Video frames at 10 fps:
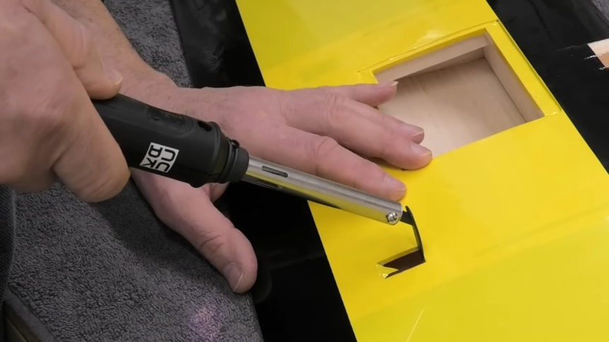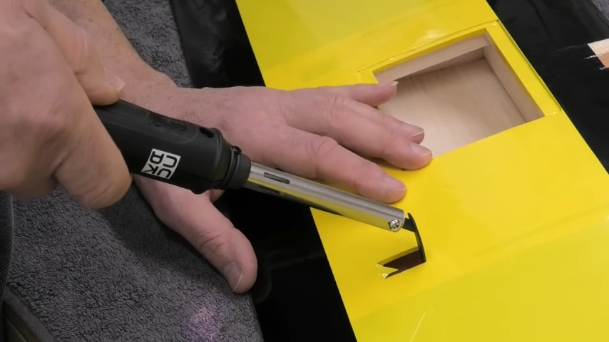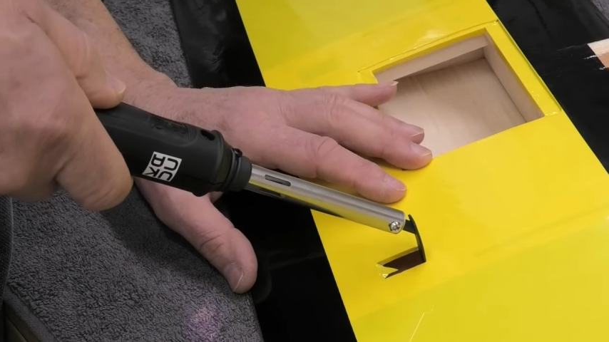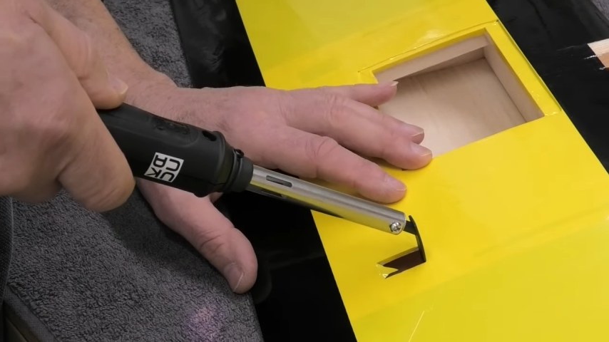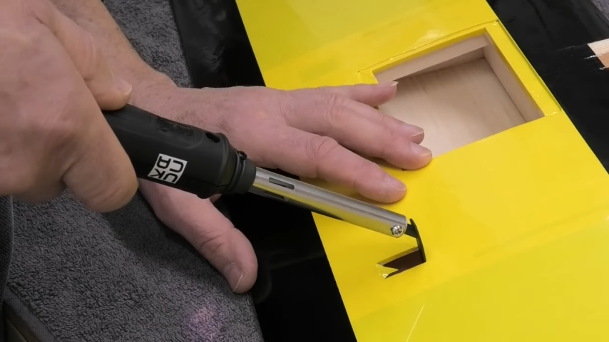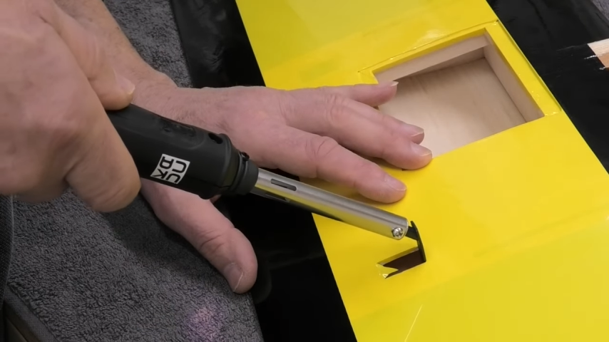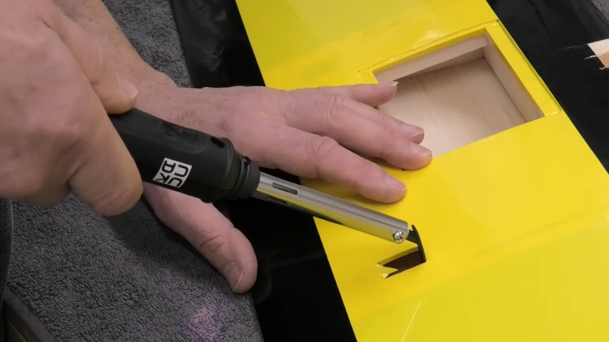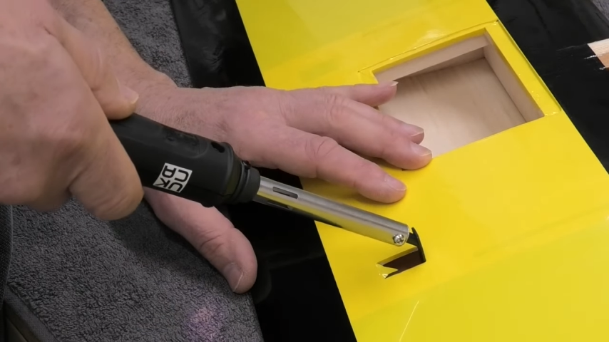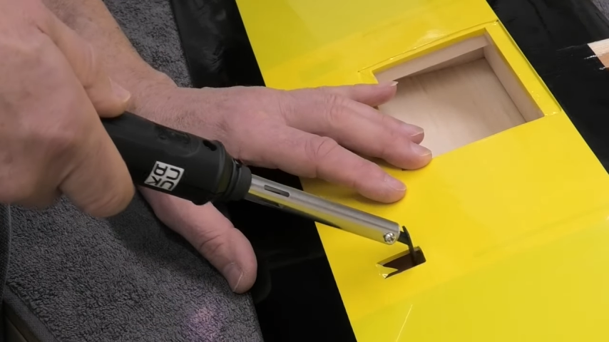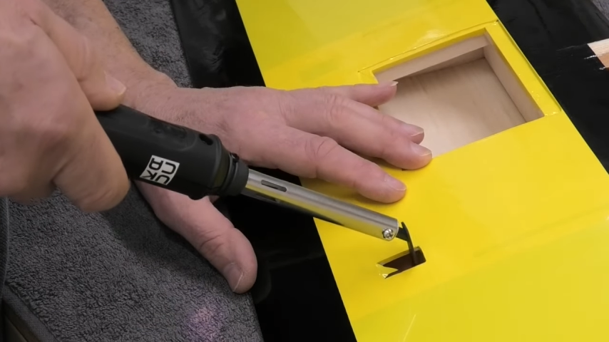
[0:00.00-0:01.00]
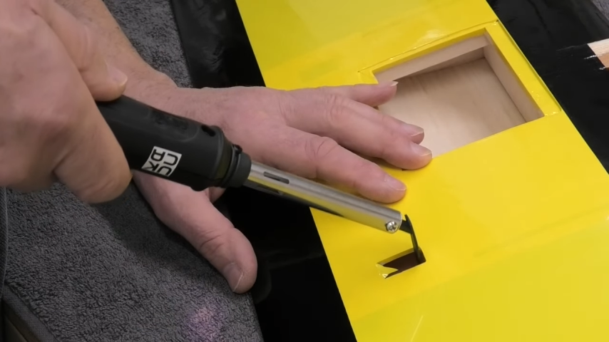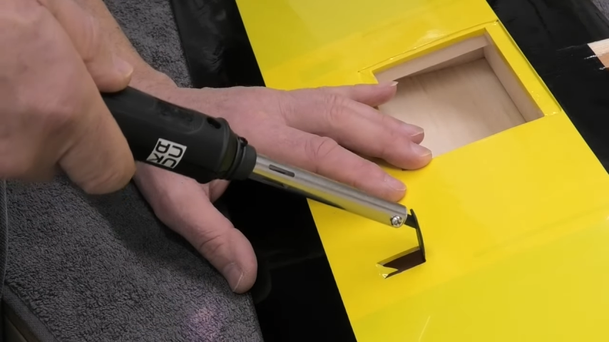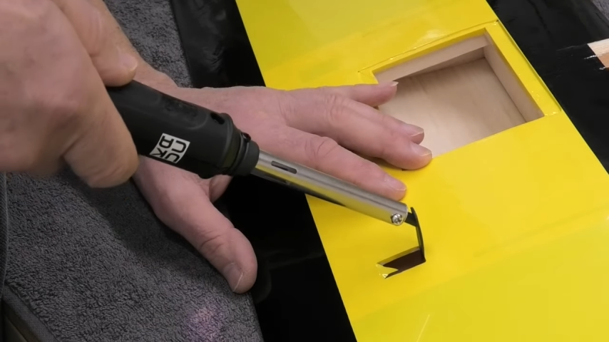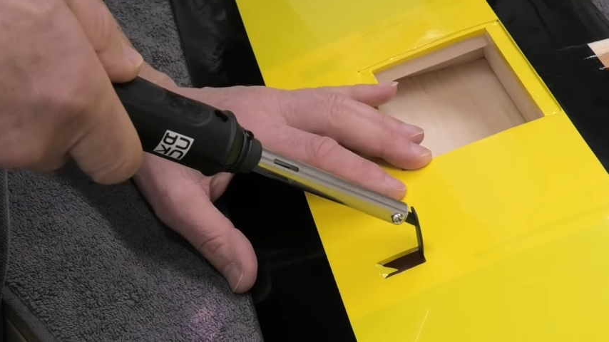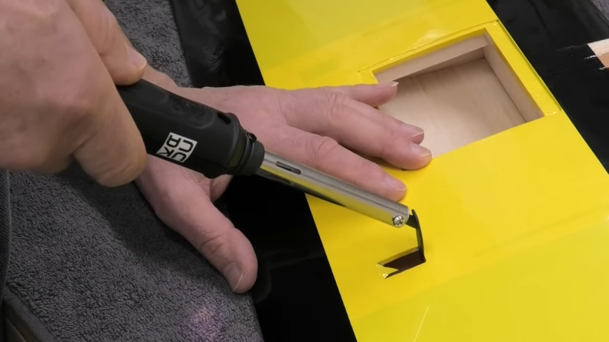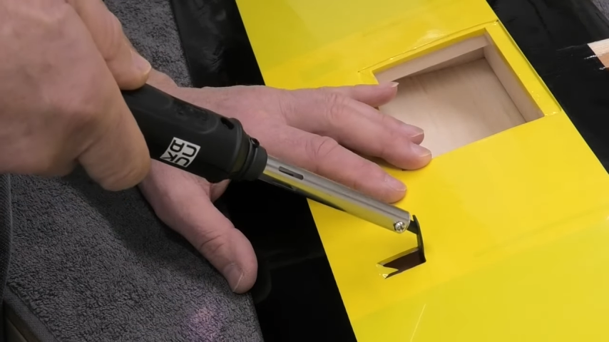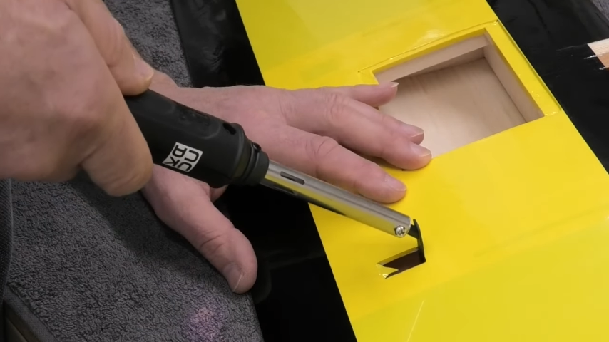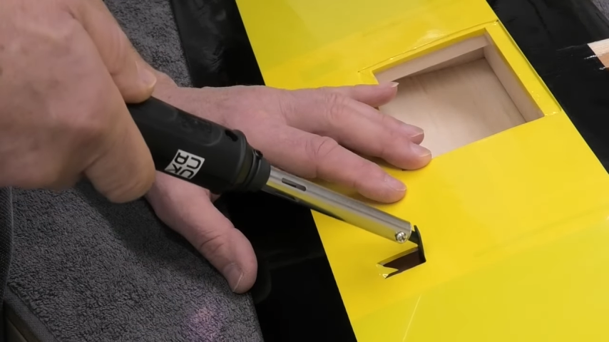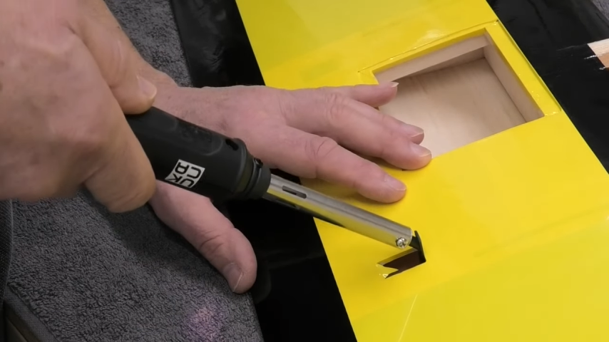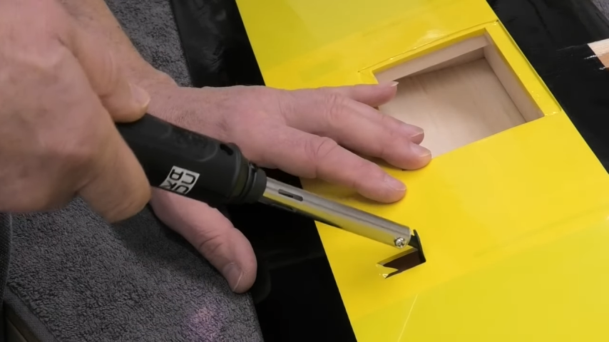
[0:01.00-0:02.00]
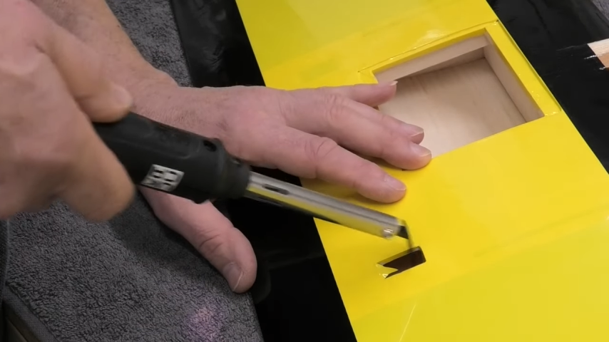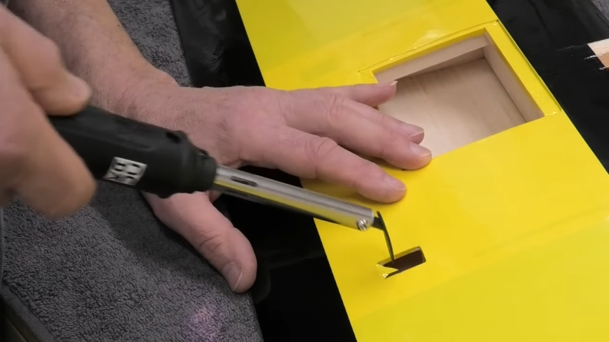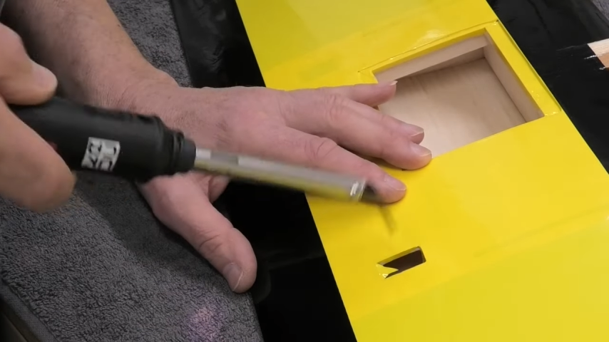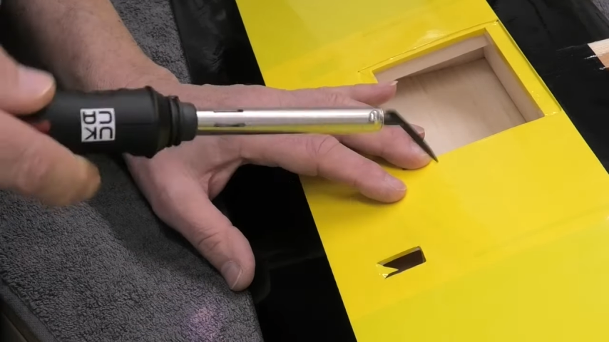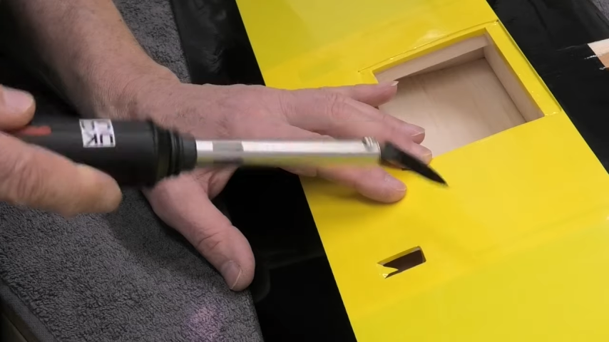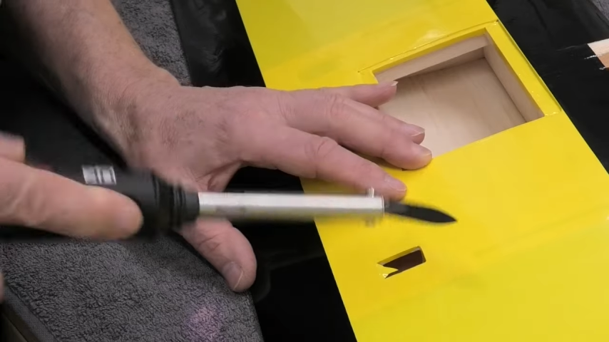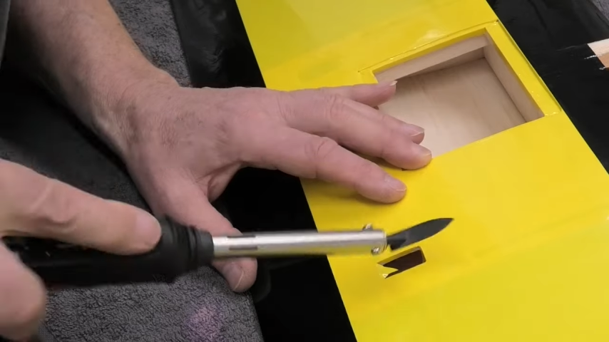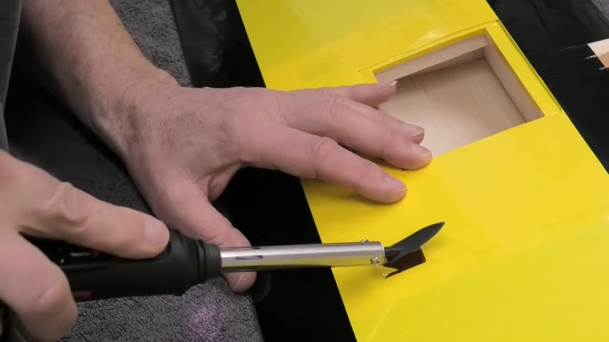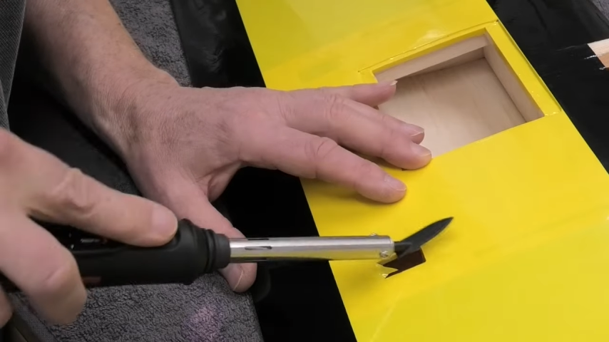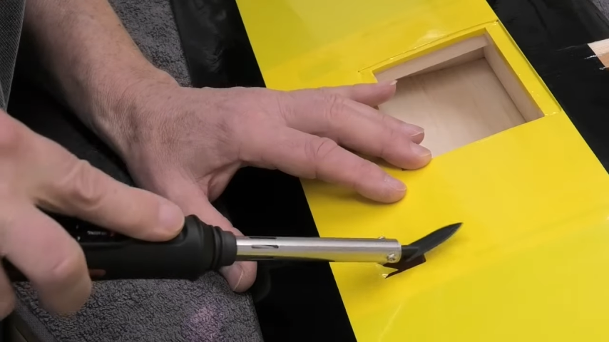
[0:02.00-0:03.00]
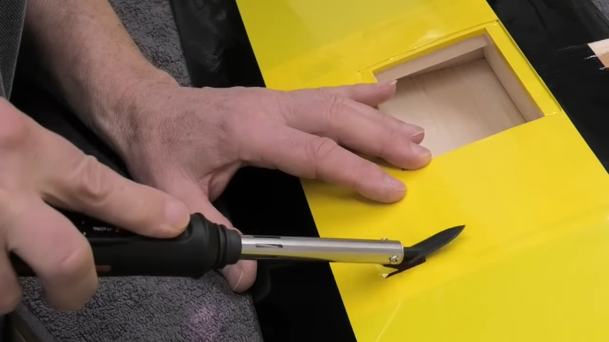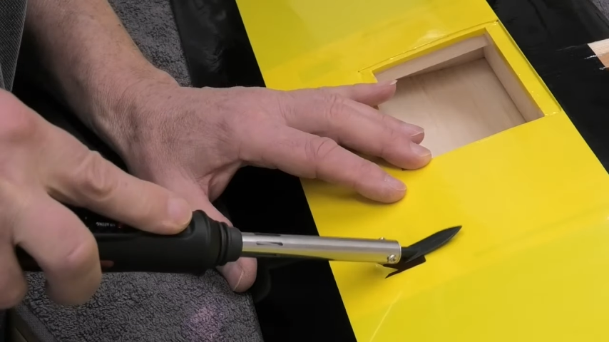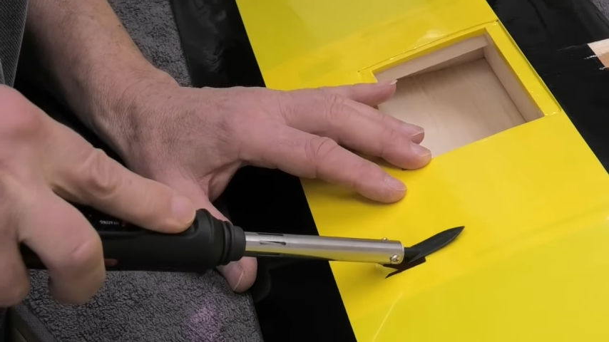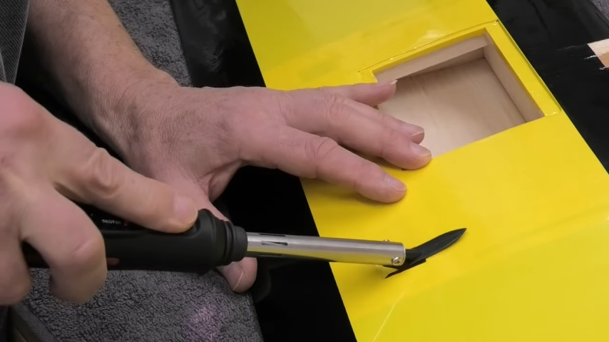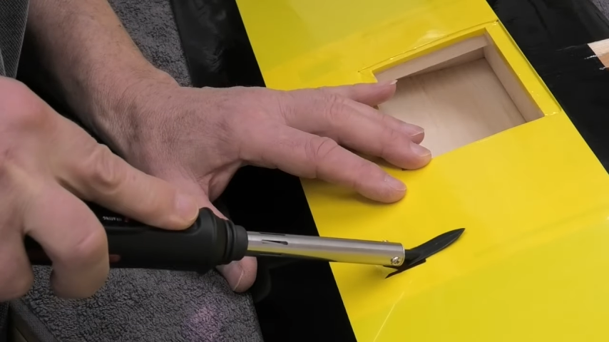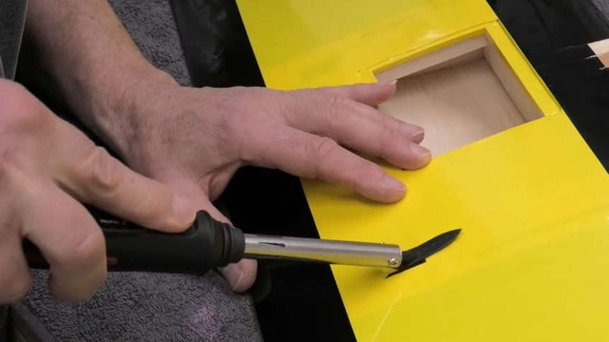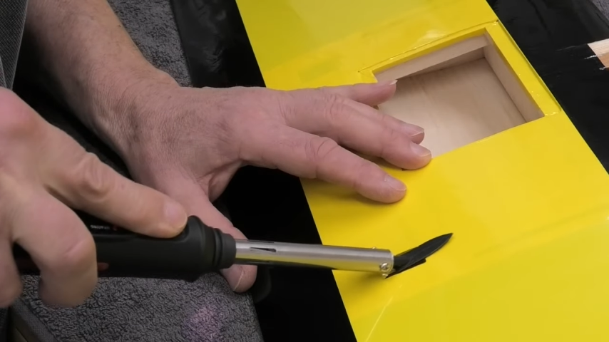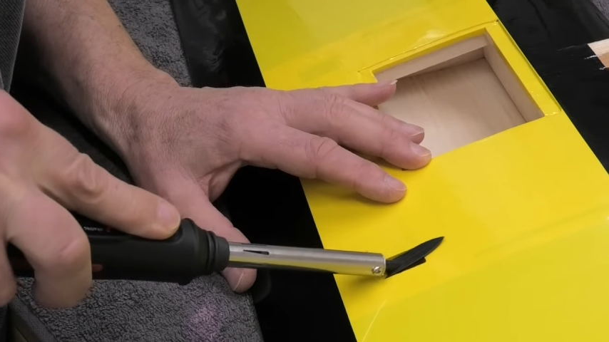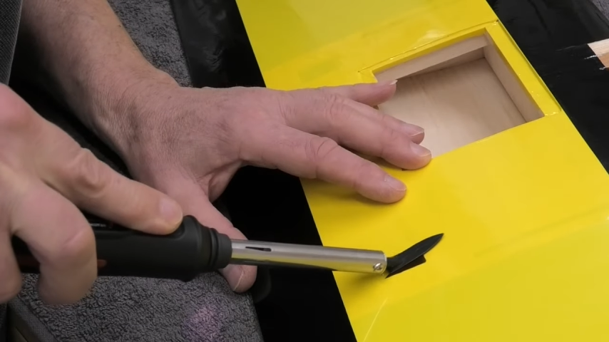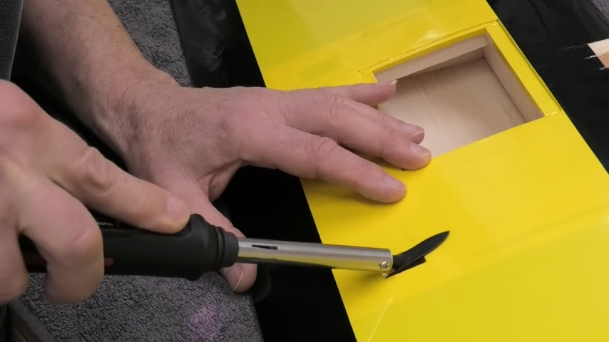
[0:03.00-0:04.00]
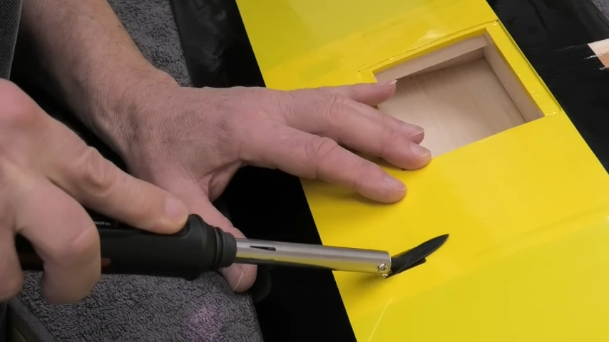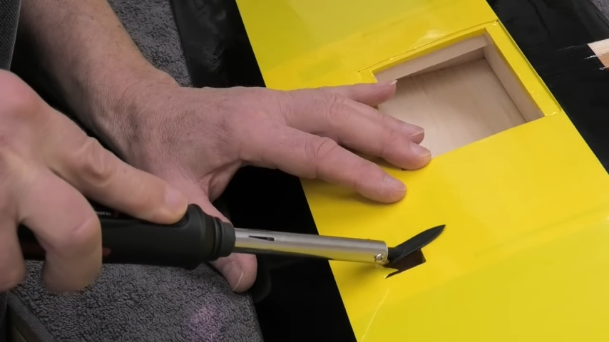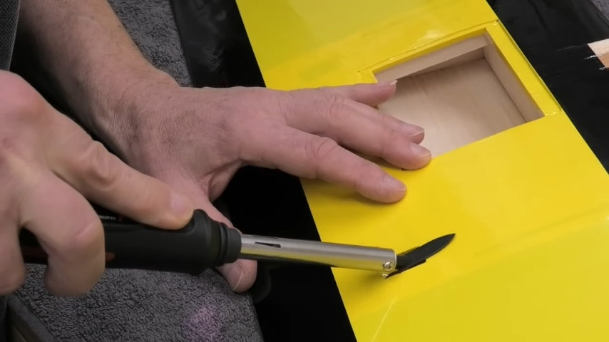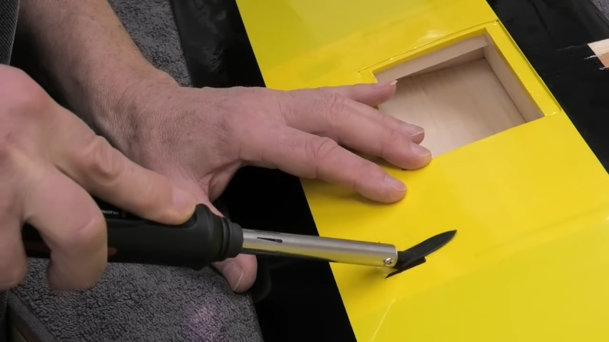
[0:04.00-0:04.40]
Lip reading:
No face is visible, so there are no lips to read.